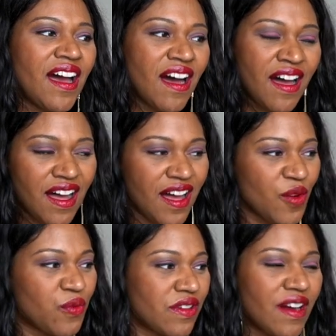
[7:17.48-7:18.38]

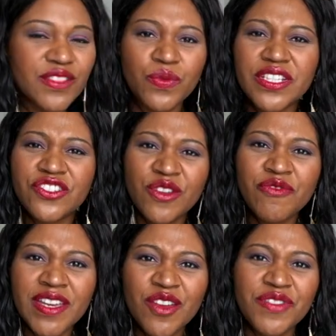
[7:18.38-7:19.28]
guys, what did you
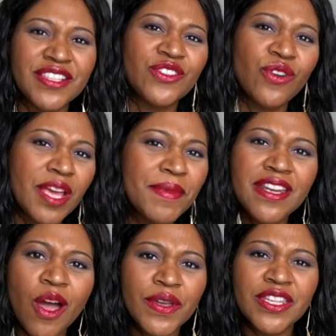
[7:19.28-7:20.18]
think of this song? Let me
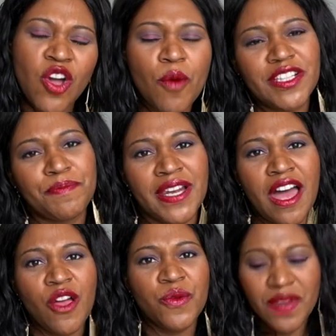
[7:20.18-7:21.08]
know in the comments
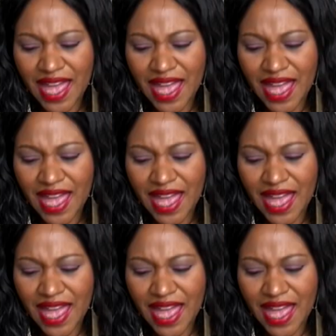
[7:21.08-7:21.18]
below.